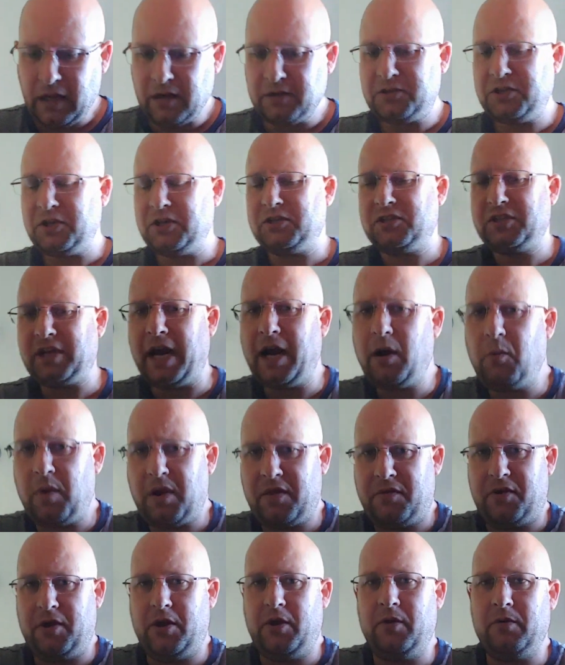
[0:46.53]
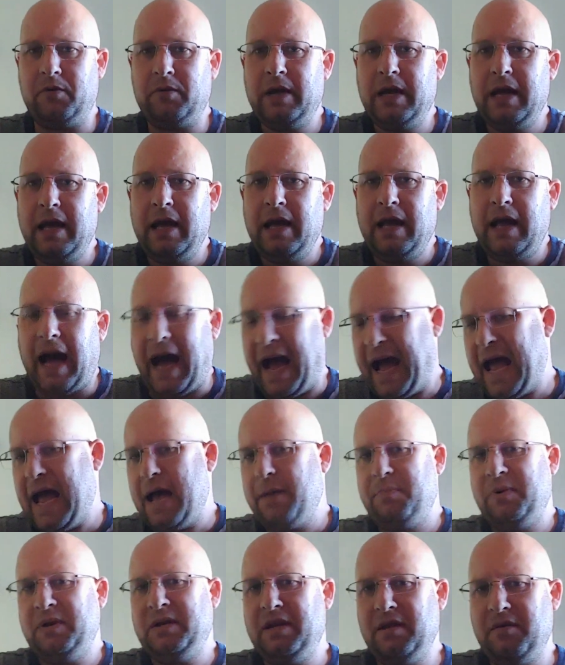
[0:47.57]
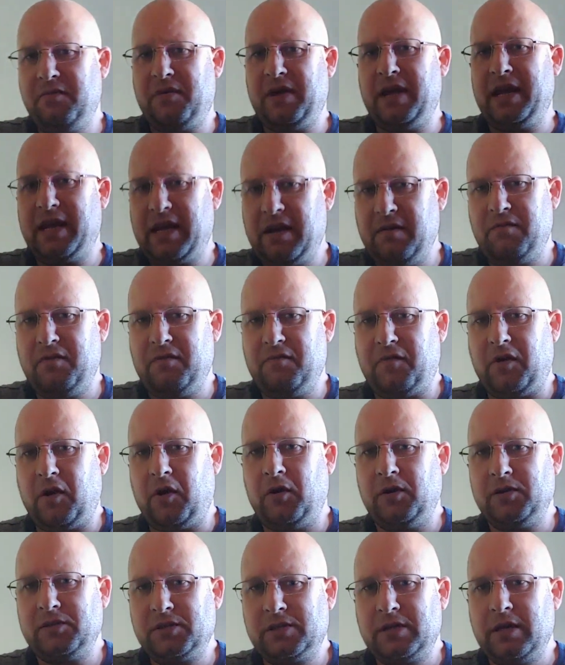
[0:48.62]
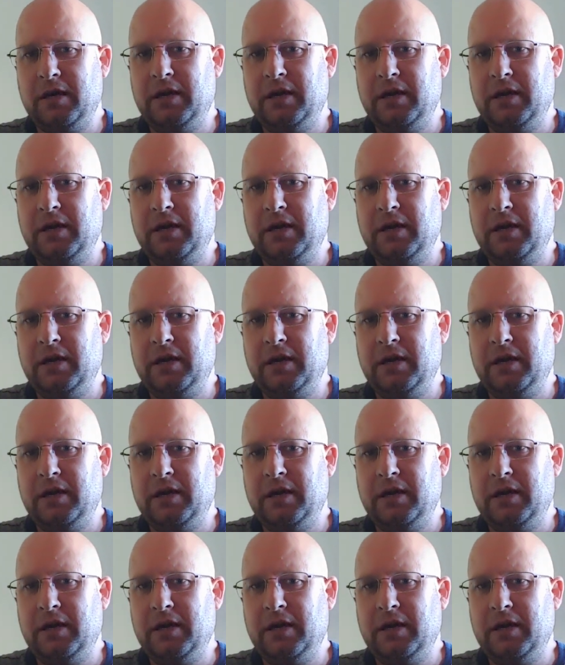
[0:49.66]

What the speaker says: to share with you, I happen to think of the verse